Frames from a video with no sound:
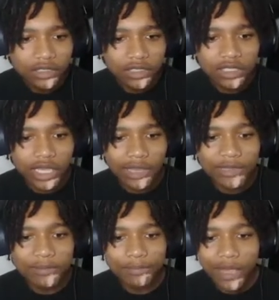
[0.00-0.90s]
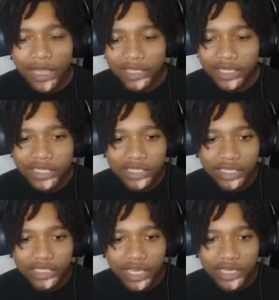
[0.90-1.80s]
This game is belling these
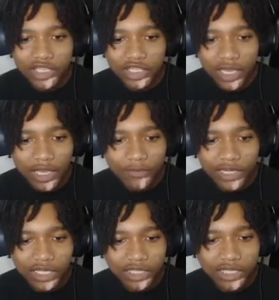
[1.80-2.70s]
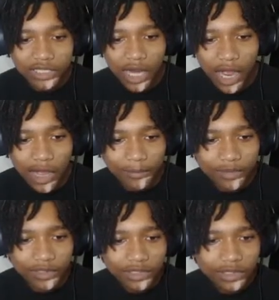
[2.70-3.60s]
niggas like shit. We need to
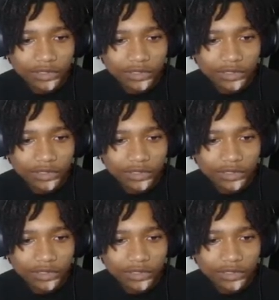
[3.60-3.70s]
stop.